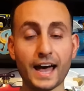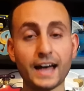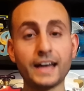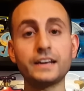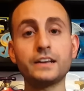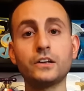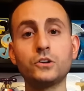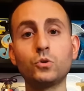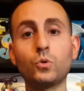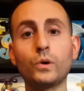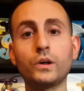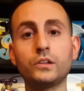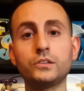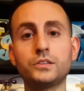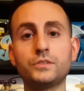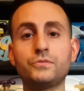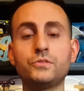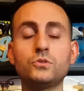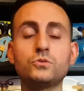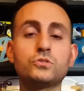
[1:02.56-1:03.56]
had an
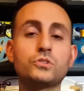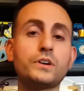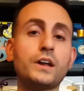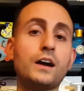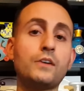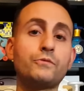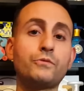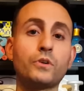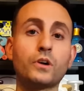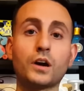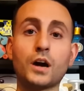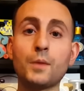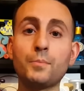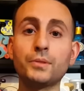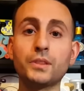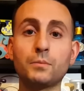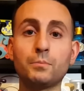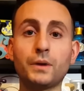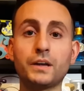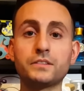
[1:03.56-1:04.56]
oil diffuser now for a
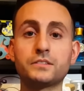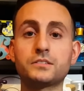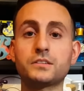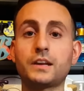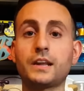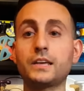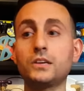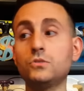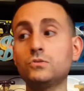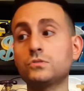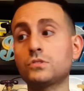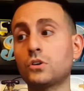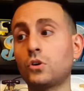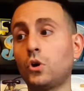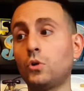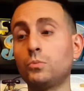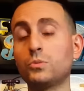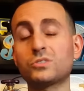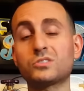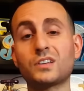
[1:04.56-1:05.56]
couple of months, and I use
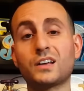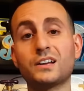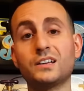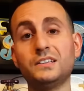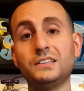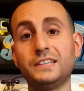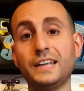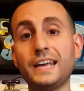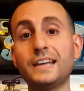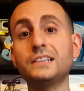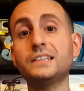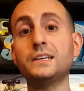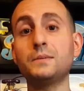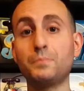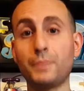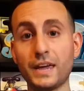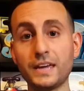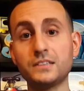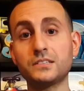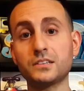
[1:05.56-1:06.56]
it almost on a
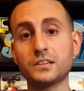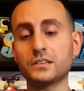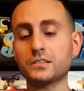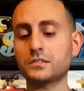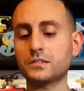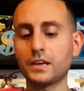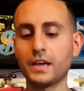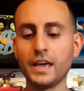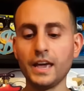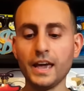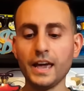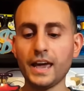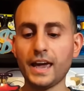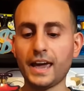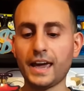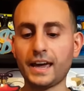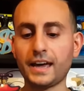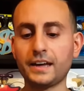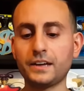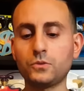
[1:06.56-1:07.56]
daily basis.
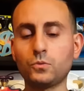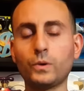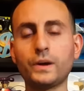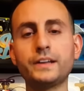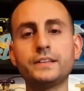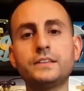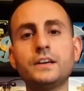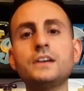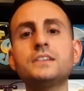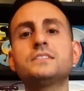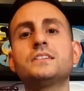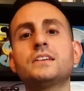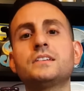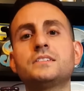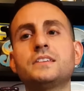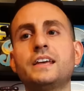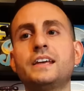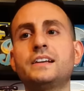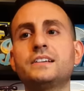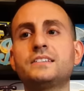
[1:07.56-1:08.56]
And what it does
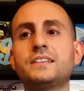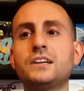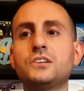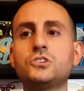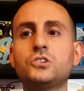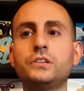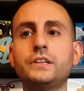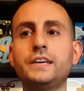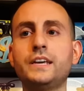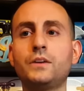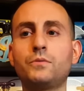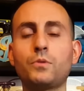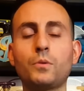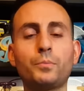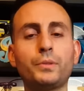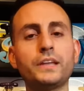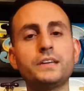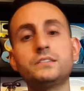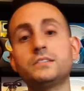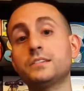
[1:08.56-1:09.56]
is, it essentially, it
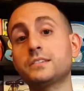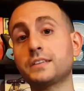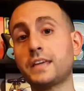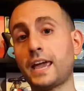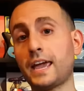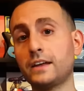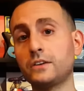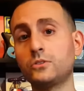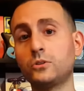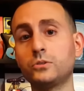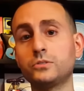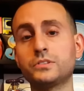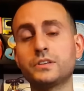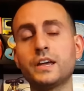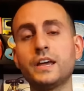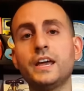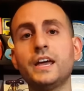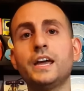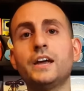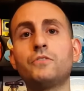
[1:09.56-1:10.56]
replaces
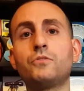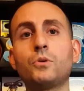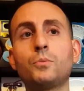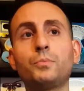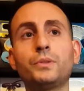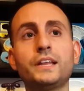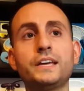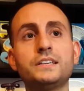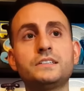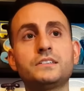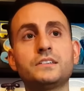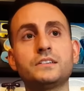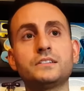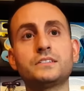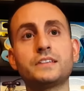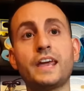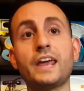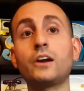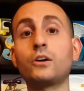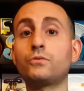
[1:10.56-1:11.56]
candles, it
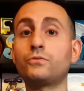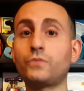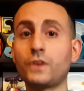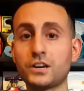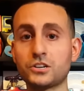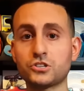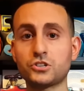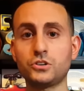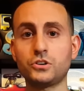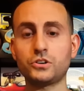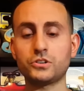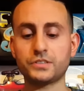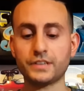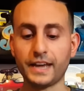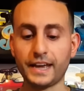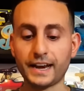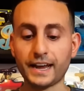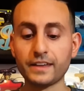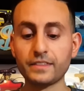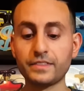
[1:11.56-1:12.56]
replaces air
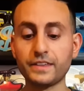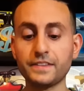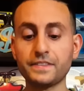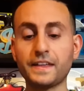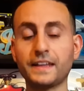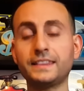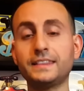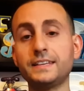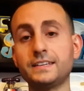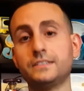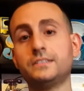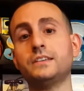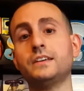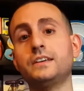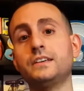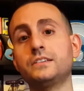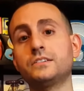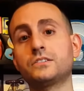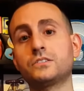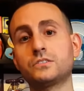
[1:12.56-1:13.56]
fresheners, and I think that
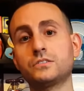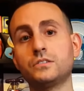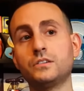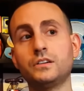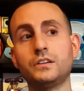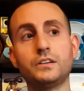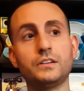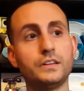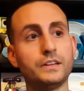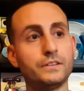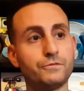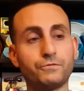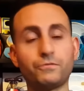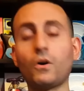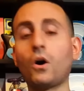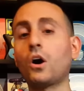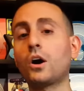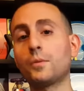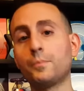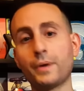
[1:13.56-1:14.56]
this is
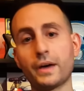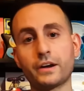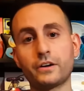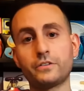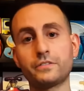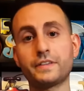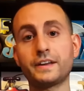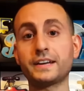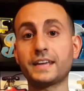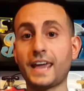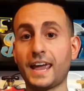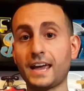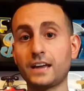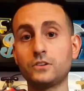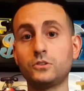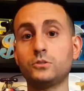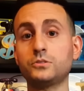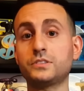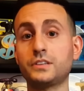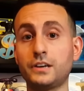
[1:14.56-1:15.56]
far better than
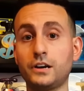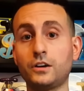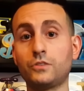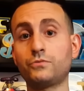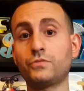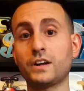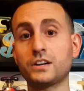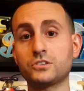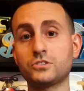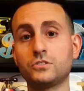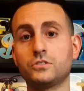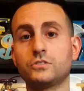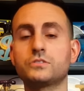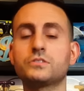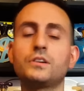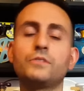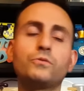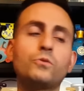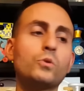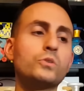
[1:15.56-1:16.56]
candles and air
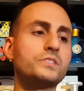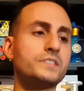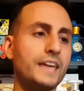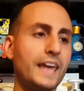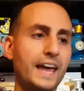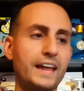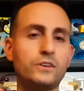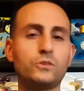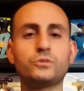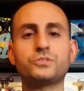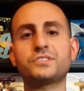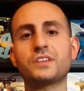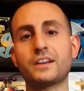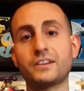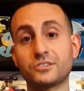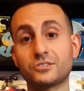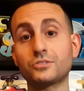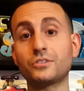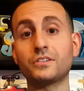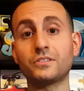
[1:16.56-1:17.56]
fresheners. Of course, candles
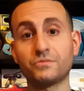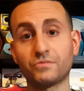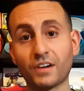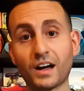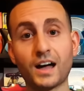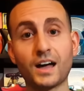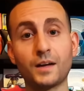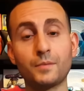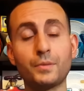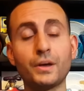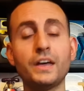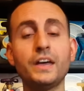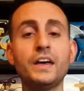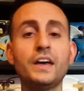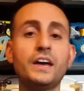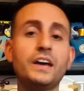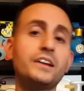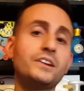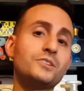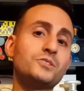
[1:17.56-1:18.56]
set a certain vibe
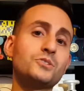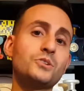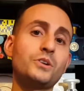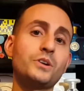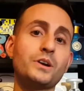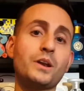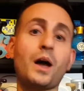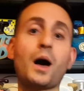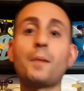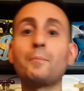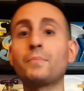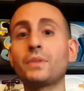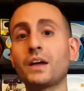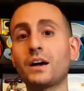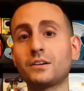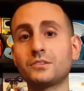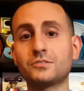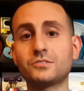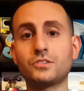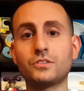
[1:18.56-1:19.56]
and a certain
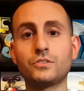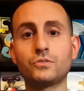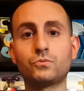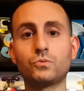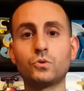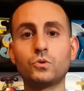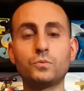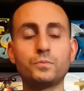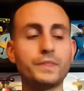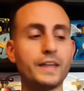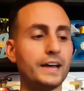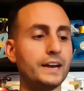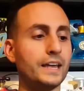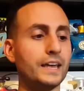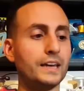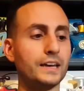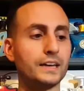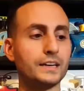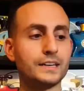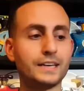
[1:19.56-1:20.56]
ambiance to the room
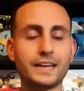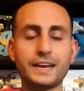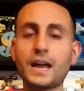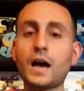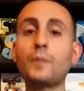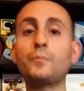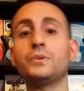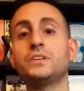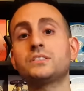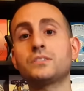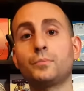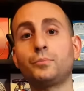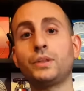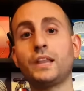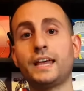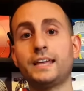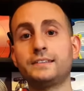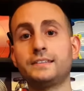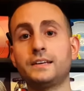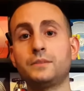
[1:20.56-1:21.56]
that it cannot be
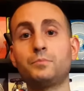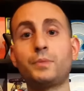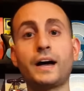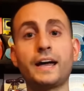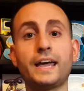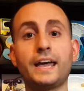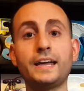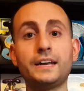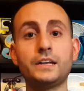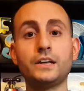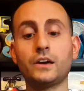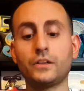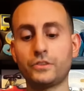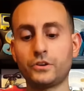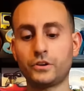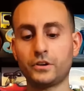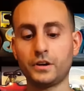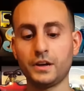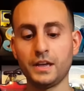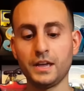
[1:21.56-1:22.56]
supplanted by any
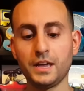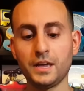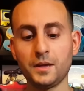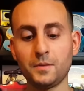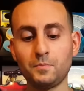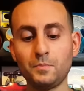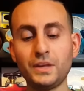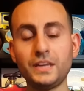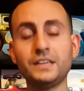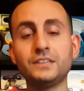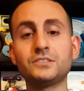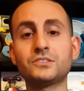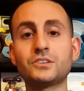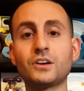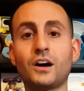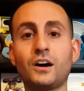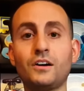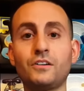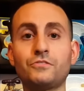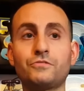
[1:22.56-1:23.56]
other
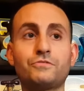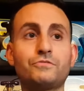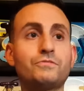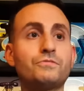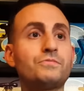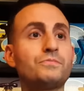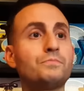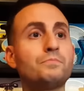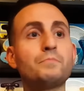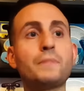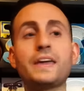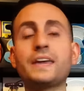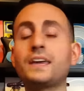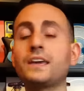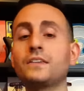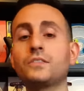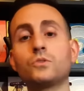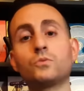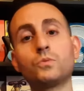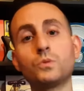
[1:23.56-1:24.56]
means of
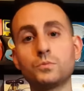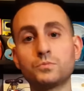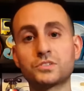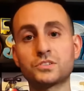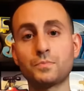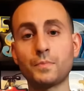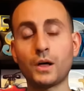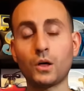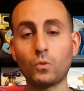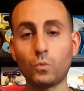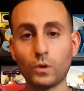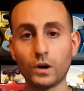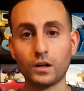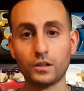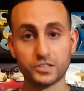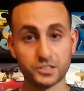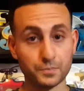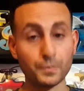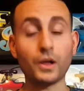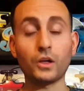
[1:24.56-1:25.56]
making the room smell
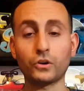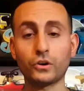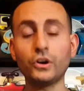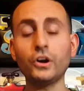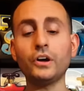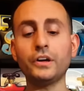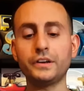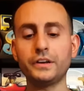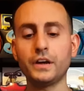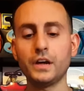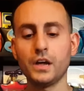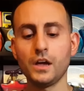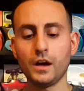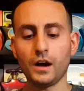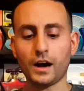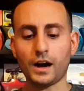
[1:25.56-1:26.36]
well, smell good.